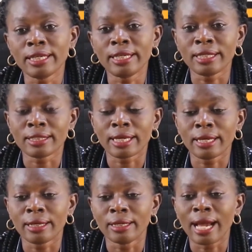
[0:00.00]
his
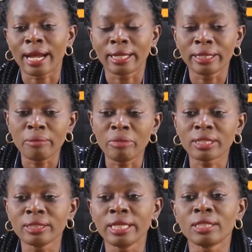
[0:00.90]

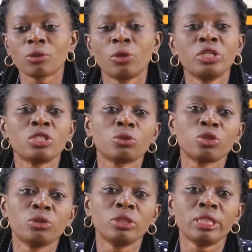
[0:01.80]
academic needs or his
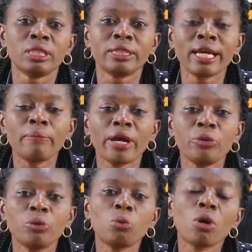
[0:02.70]
social needs? Thereby
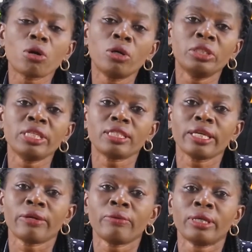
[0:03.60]
you work on these
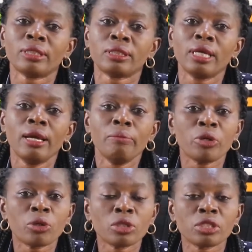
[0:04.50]
areas,
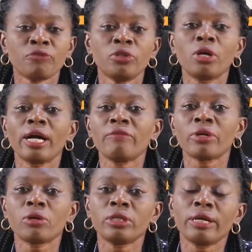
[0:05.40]
because if you don't have
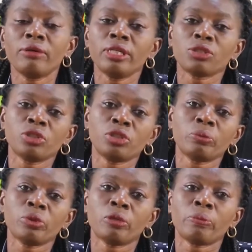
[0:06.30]
a cordial relationship
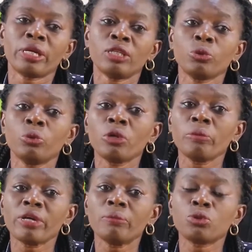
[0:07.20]
with your parents, you will
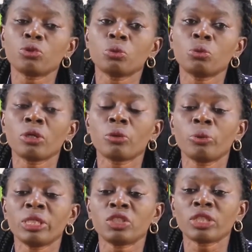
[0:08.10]
not be able to work with the